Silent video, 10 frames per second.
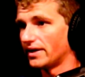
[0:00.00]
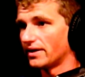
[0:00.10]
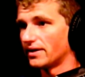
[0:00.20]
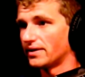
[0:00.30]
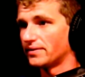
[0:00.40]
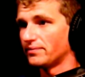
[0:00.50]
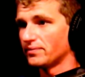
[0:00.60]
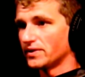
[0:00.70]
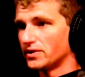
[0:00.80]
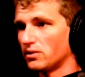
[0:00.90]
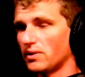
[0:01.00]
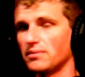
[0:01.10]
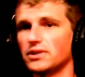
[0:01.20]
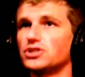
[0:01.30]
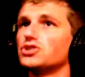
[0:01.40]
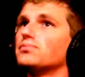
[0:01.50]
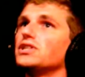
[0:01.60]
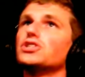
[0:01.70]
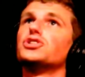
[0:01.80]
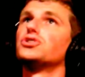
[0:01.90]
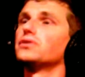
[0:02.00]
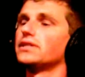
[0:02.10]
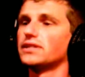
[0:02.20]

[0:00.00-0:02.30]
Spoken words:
And, you know, maybe this is me just shooting